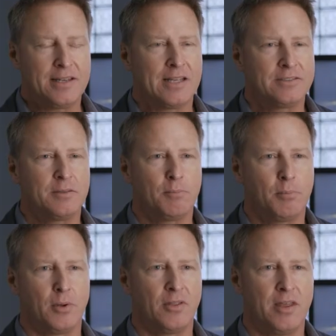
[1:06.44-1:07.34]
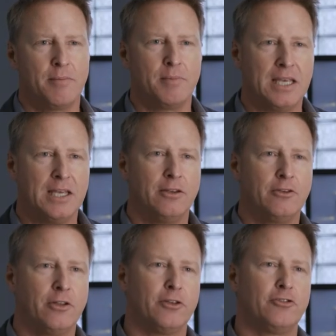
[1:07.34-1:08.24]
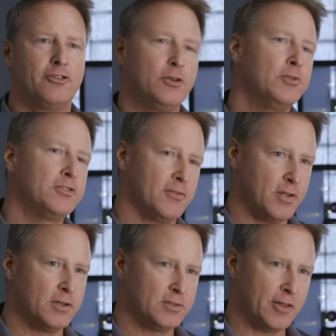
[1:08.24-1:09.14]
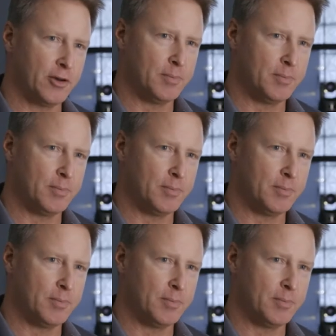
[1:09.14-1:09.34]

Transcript: doesn't put them into the shoes of those other